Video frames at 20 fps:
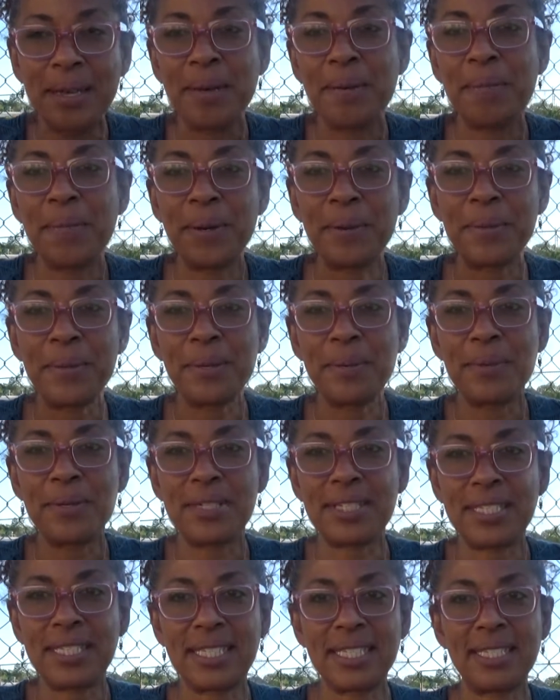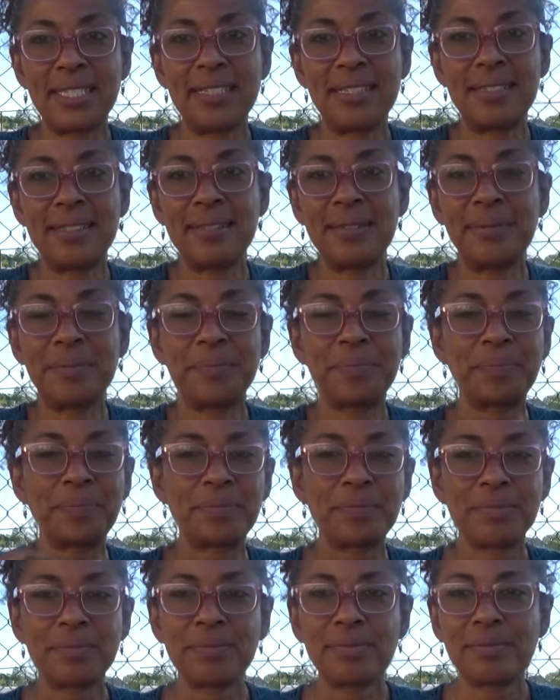but we were still
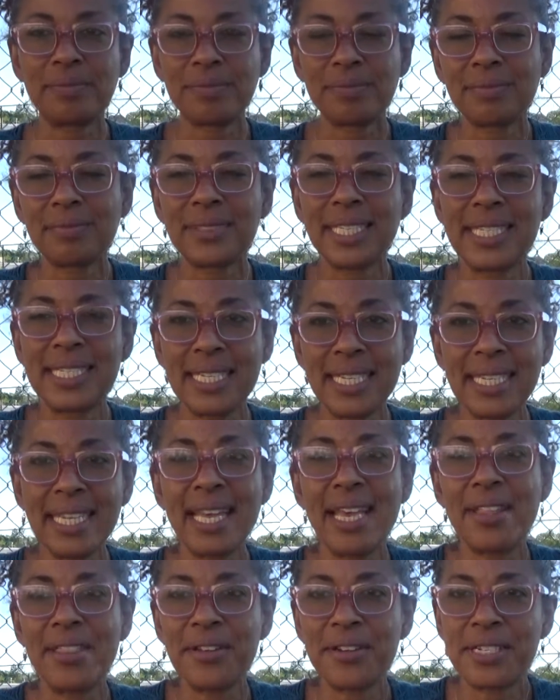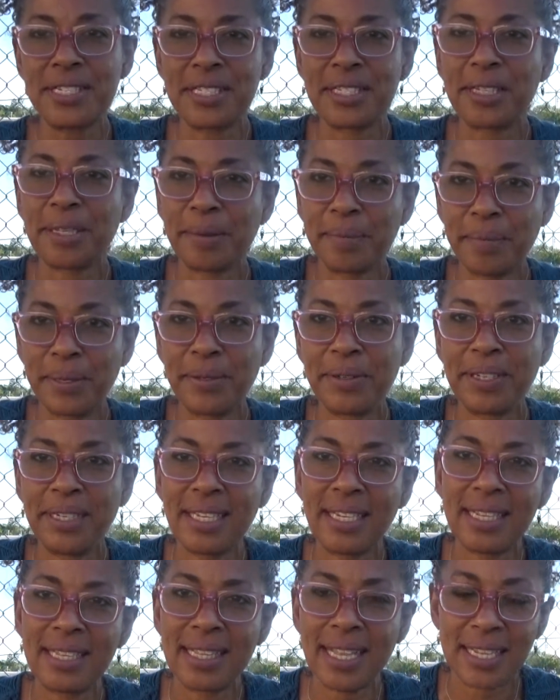together as a
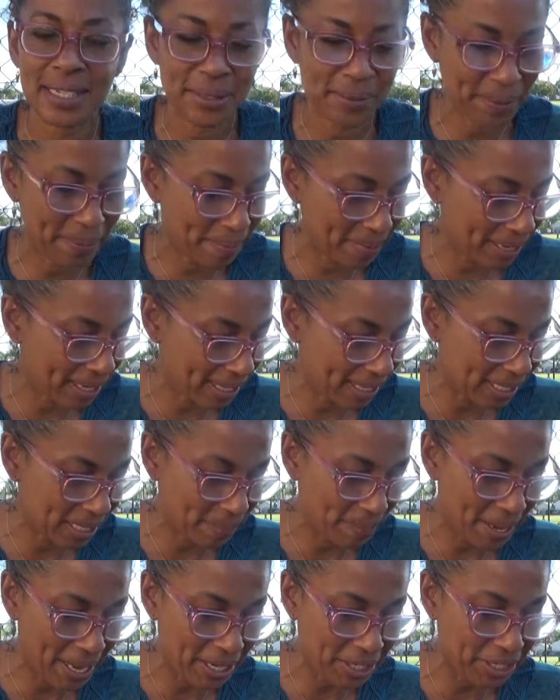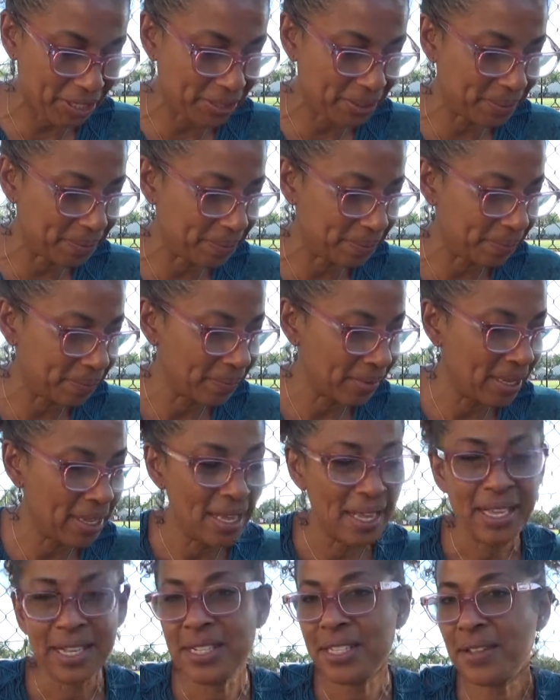community, and that's what made it special.
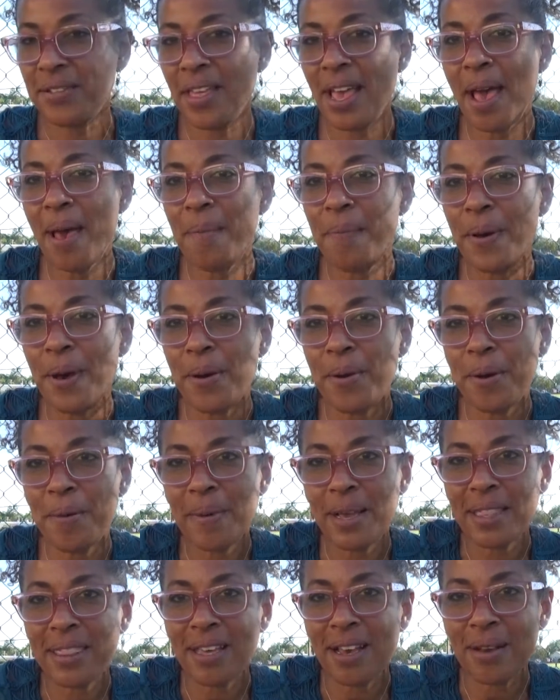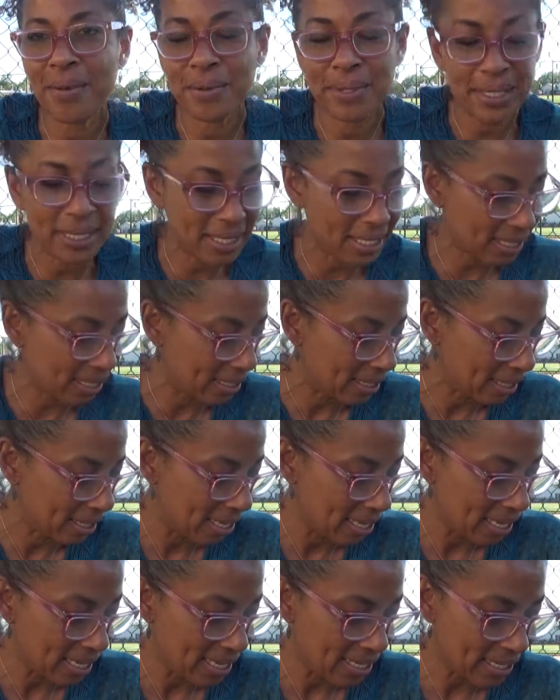So that poem I thought was
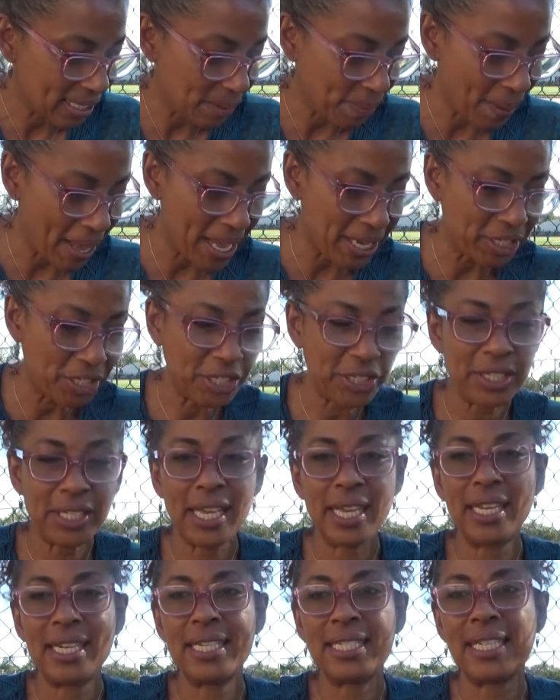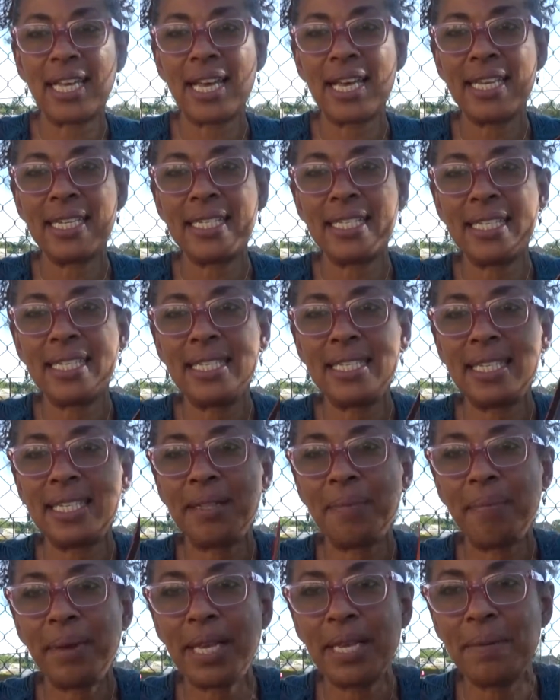special, and it ties into the
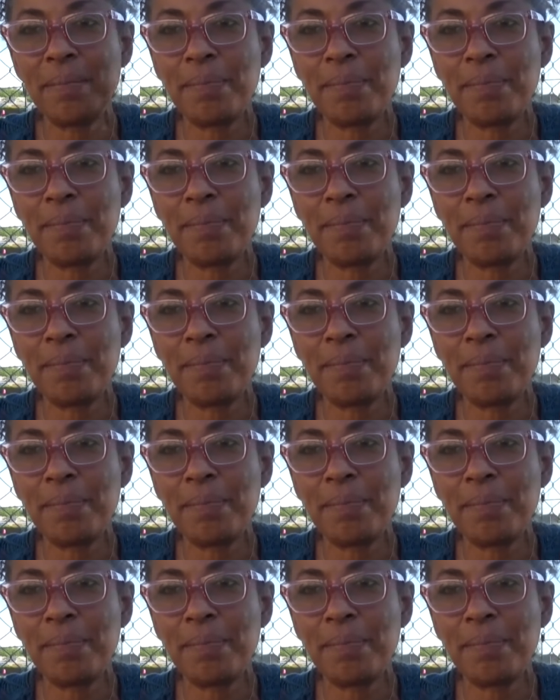main